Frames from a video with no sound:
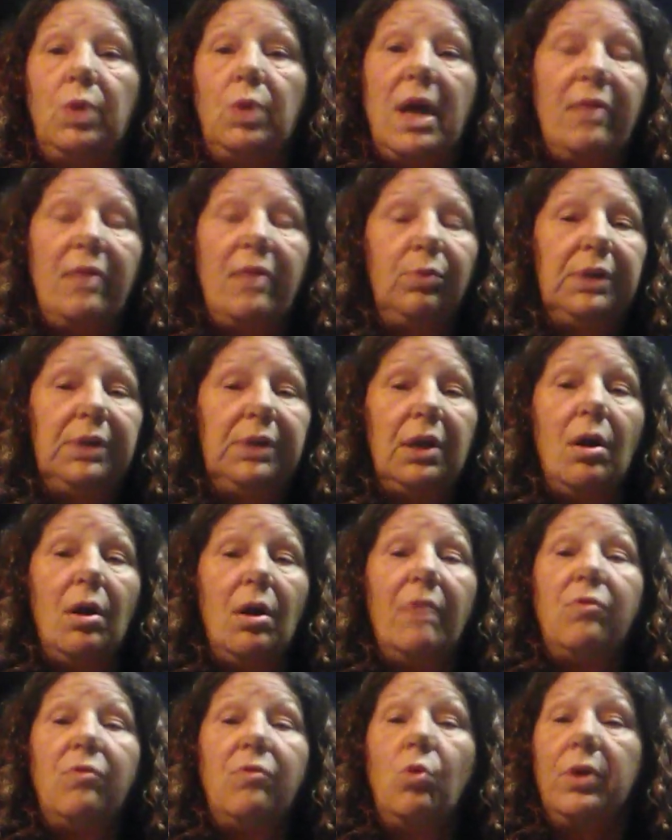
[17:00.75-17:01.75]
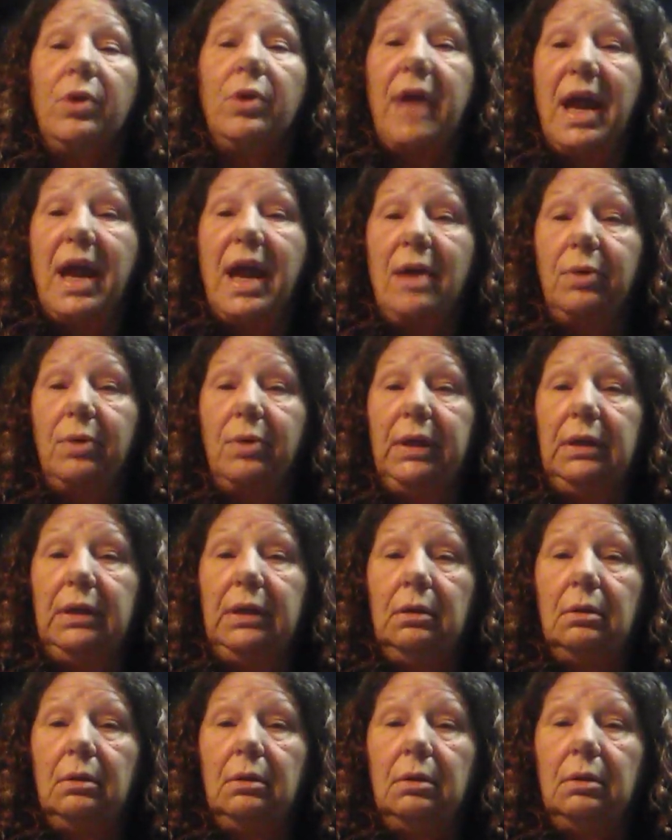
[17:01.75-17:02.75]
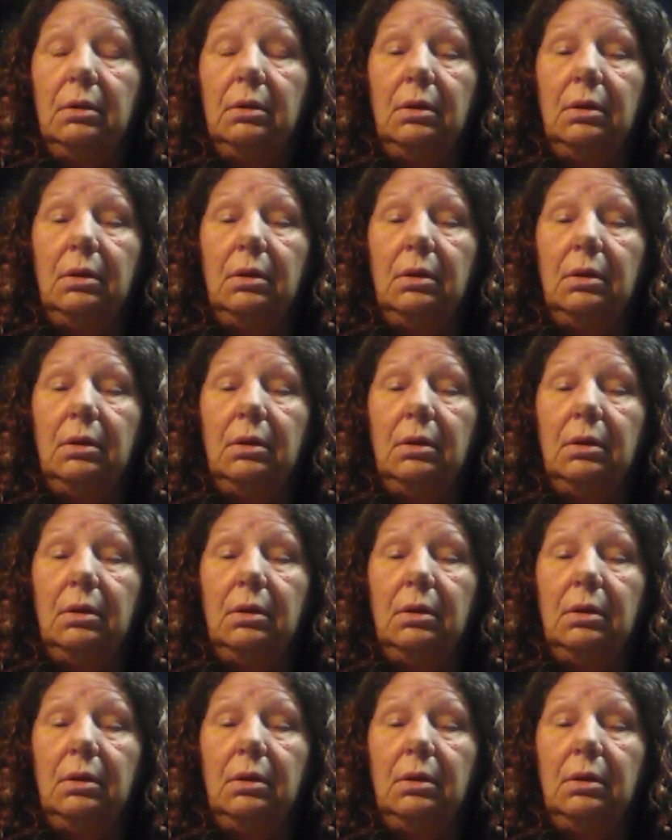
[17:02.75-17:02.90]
We have what they call Ford County.